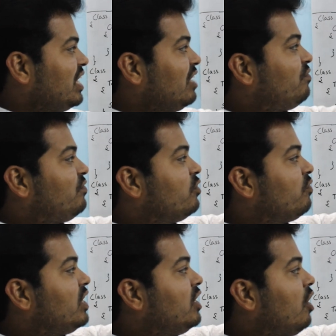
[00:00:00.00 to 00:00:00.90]
if you
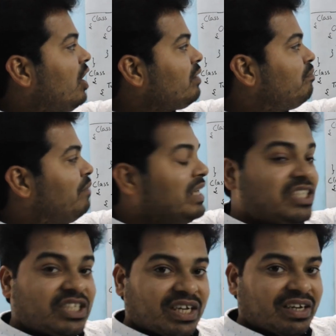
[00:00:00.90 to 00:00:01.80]
will not
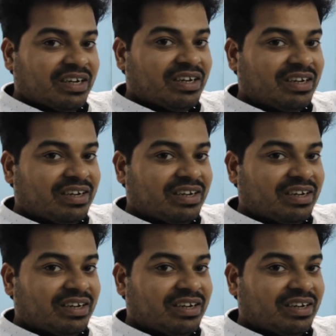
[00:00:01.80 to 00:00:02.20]
mention